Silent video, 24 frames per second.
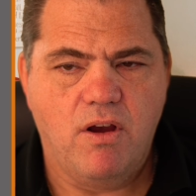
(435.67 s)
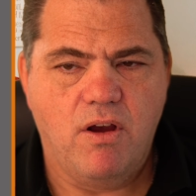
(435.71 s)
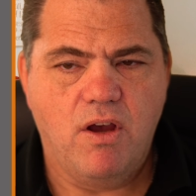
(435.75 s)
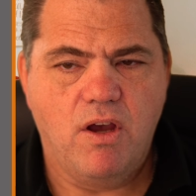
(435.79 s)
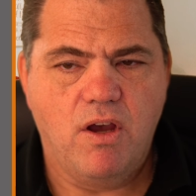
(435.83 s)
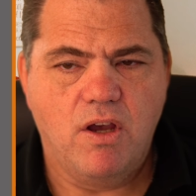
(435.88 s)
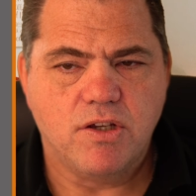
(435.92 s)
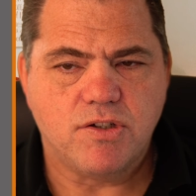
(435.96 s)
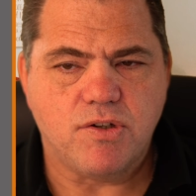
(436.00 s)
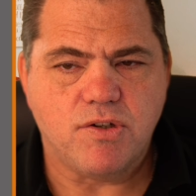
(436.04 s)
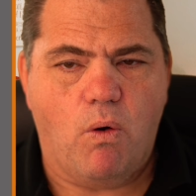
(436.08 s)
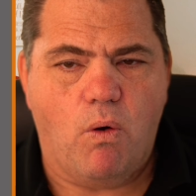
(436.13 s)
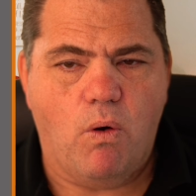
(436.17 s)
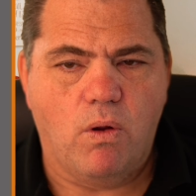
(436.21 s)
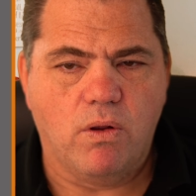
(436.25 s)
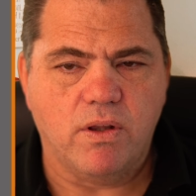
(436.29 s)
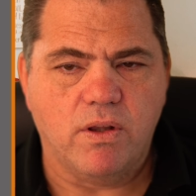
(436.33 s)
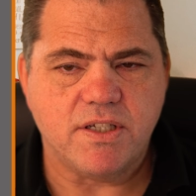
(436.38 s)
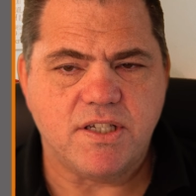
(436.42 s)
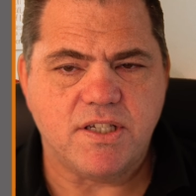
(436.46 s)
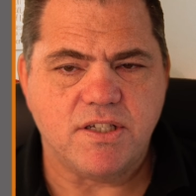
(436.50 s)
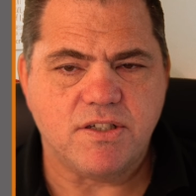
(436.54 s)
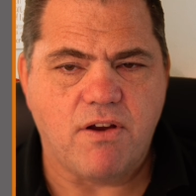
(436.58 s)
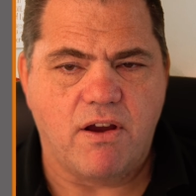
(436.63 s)
So all this
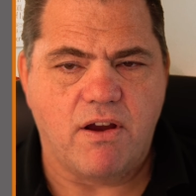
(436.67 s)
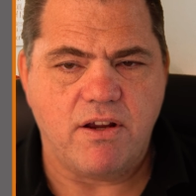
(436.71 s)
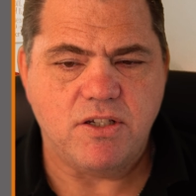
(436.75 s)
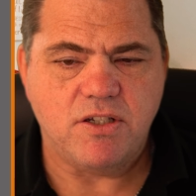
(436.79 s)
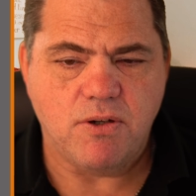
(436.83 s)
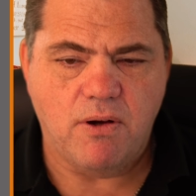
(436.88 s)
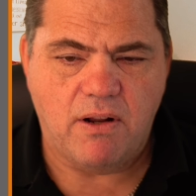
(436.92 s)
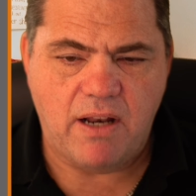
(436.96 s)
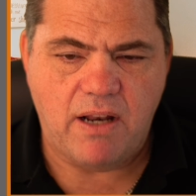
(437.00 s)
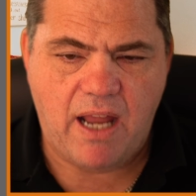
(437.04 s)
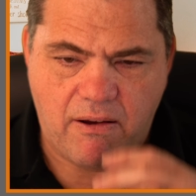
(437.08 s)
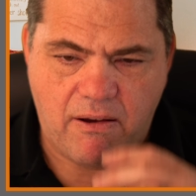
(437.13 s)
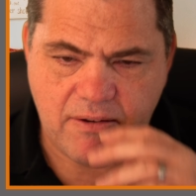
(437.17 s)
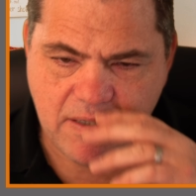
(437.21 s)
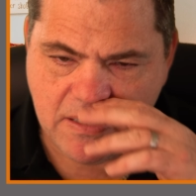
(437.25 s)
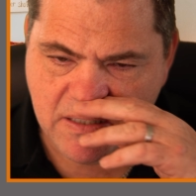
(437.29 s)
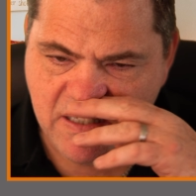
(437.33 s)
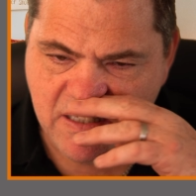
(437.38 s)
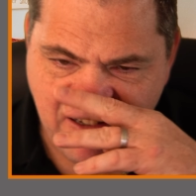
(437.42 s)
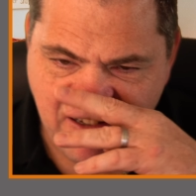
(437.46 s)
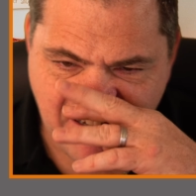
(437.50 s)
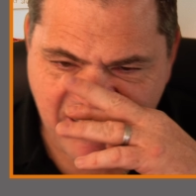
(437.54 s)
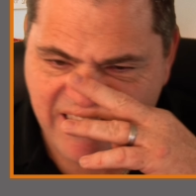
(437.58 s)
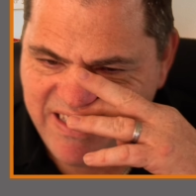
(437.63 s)
is going to allow us to
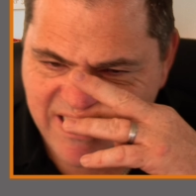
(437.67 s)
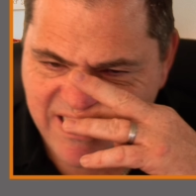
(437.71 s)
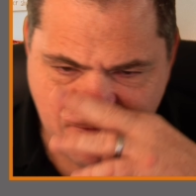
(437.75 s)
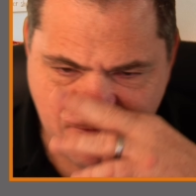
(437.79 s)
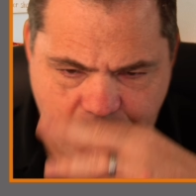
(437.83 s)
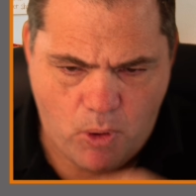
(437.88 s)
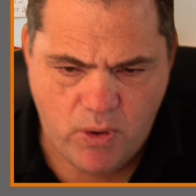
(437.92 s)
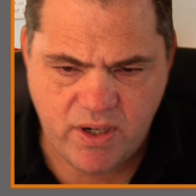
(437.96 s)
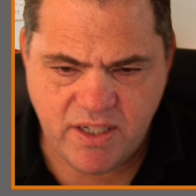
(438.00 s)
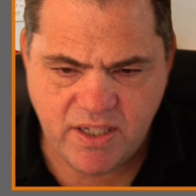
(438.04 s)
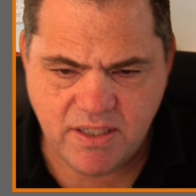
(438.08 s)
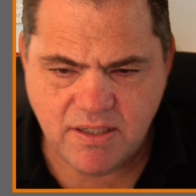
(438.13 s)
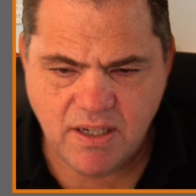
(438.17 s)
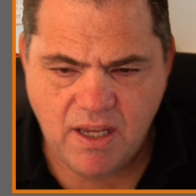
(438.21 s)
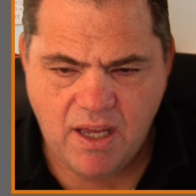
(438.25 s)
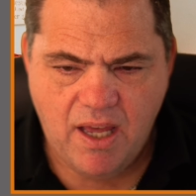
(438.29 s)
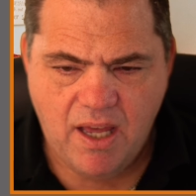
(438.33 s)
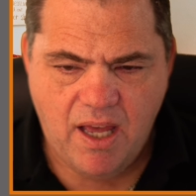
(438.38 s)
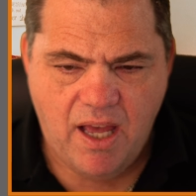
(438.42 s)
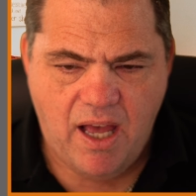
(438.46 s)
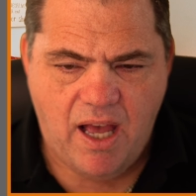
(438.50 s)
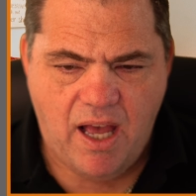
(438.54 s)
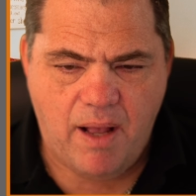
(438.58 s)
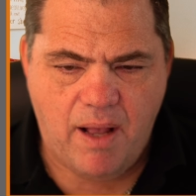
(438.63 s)
do at this point.
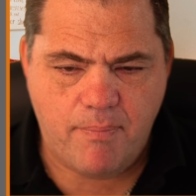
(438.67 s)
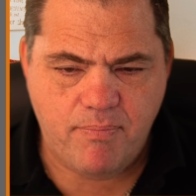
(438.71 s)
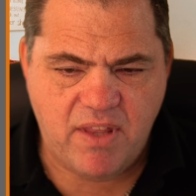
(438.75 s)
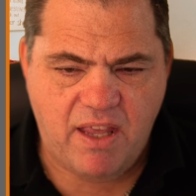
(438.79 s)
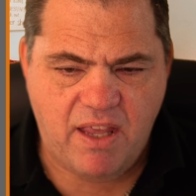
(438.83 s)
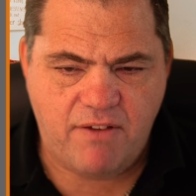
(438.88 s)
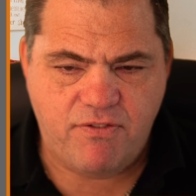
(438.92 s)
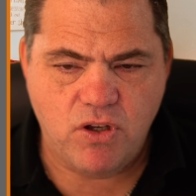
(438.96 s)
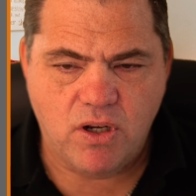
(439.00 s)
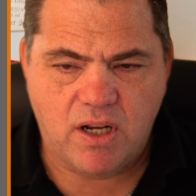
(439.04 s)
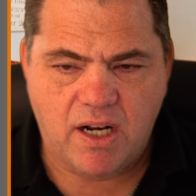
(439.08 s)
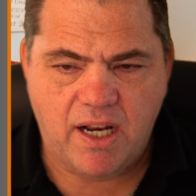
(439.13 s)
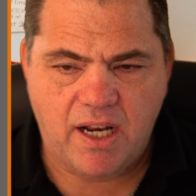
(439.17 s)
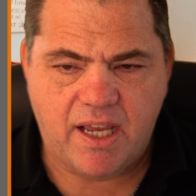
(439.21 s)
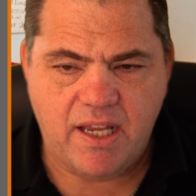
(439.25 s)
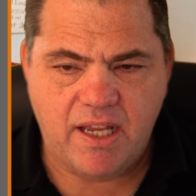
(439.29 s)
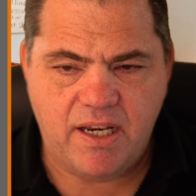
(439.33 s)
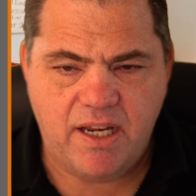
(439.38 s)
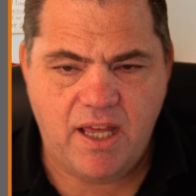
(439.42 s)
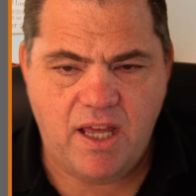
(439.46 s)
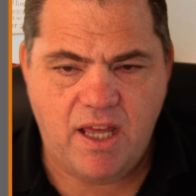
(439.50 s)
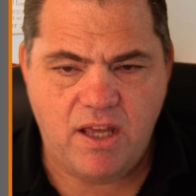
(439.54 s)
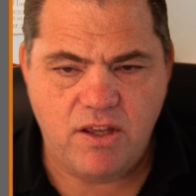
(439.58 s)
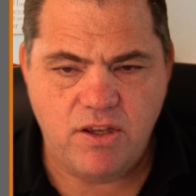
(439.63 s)
If you click in
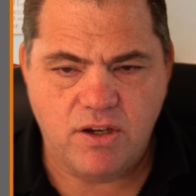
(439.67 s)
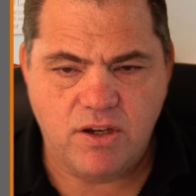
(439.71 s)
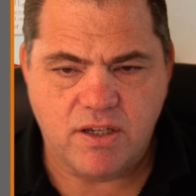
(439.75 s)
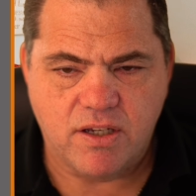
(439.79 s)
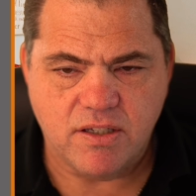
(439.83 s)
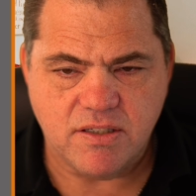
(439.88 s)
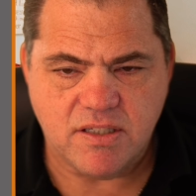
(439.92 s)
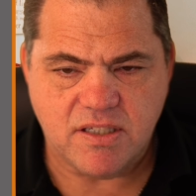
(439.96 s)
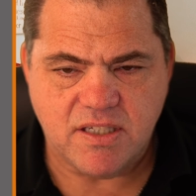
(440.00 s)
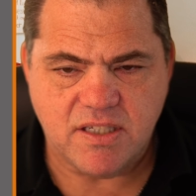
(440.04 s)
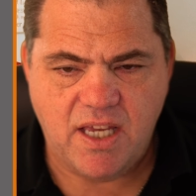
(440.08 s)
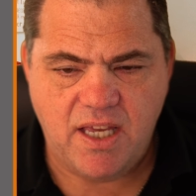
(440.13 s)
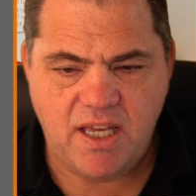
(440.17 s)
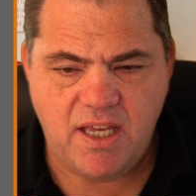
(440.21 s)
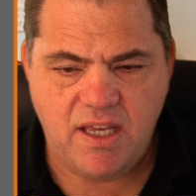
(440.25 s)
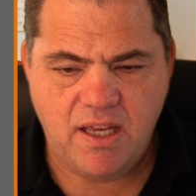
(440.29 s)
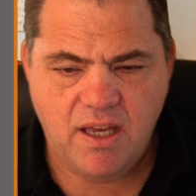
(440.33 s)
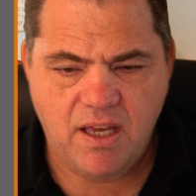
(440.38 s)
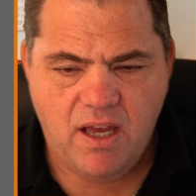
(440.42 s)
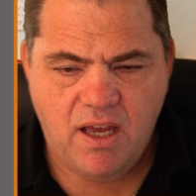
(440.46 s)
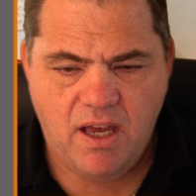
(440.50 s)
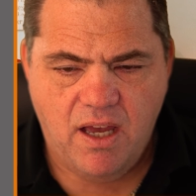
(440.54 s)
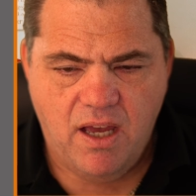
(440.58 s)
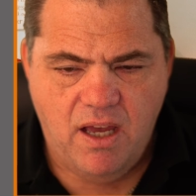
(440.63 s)
here, you can see
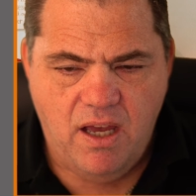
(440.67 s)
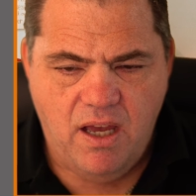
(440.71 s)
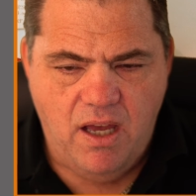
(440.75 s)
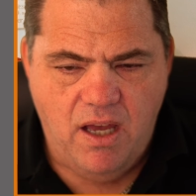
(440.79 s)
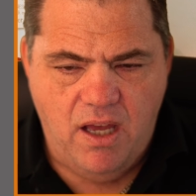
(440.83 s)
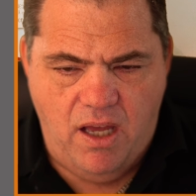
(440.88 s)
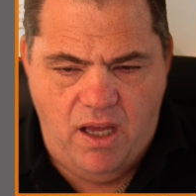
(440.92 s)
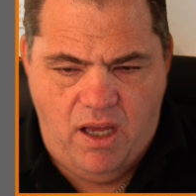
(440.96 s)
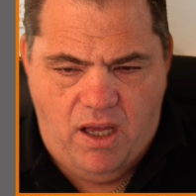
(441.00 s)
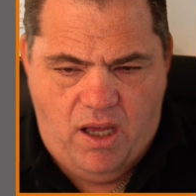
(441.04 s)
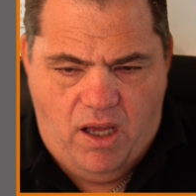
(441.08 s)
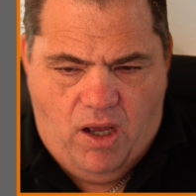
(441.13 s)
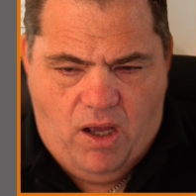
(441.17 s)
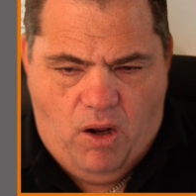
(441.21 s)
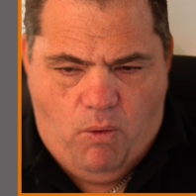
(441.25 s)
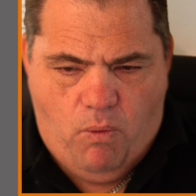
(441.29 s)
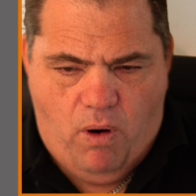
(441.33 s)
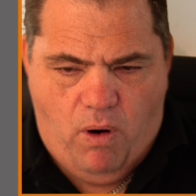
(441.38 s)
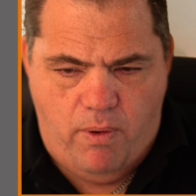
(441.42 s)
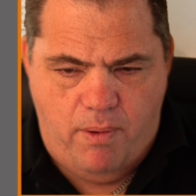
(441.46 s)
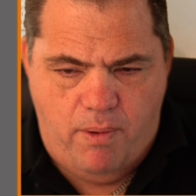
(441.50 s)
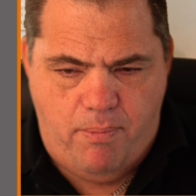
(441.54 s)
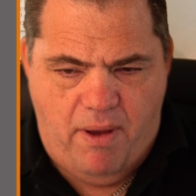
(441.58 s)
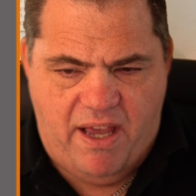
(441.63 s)
what
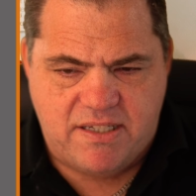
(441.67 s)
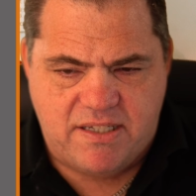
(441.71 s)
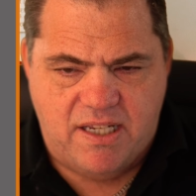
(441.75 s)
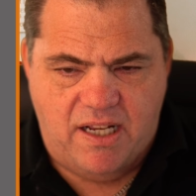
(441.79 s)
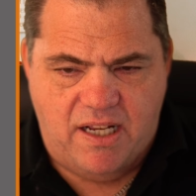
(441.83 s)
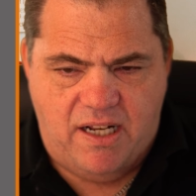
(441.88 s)
we're basically